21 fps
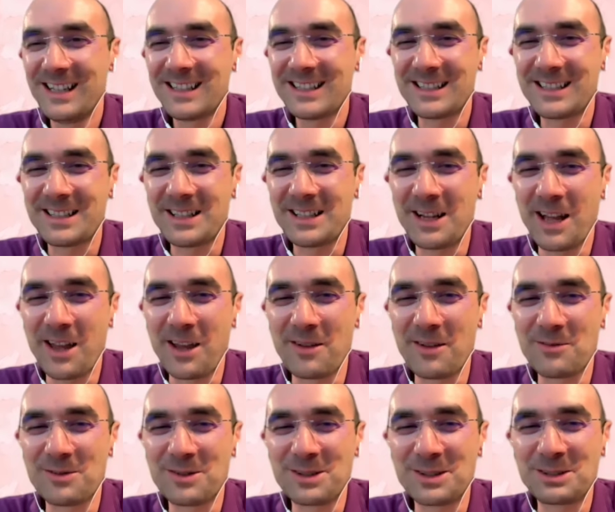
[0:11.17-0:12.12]
I
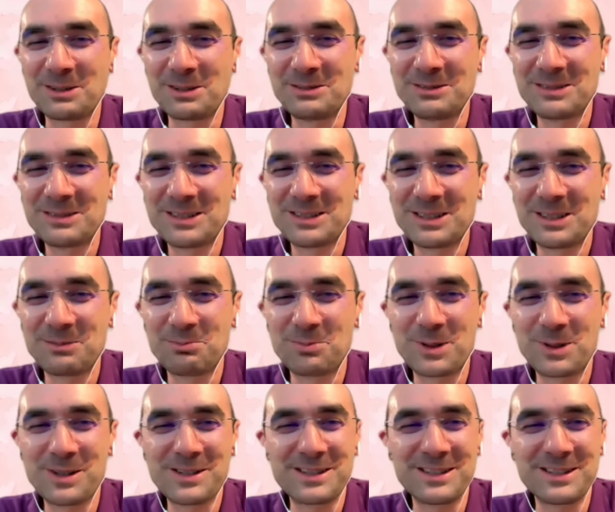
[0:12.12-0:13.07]
have a
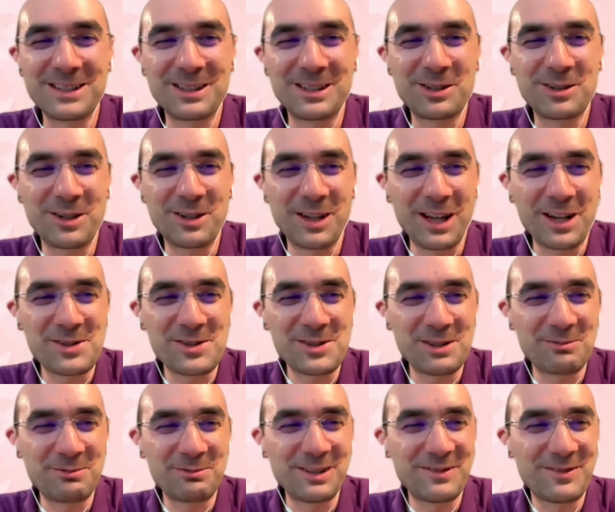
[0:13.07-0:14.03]
personal
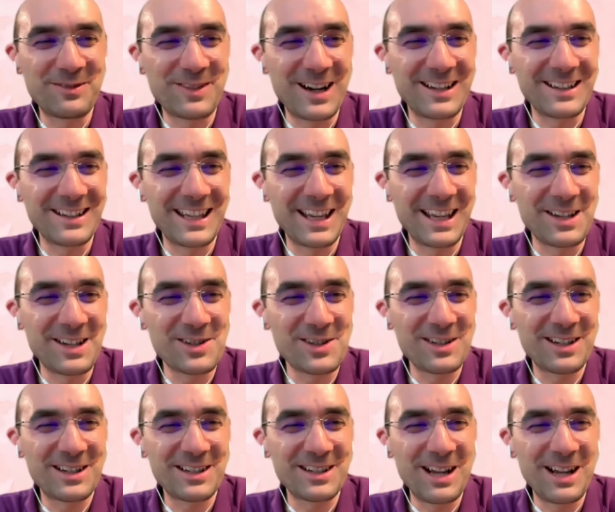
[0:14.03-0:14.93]
connection with Frank Gaschler.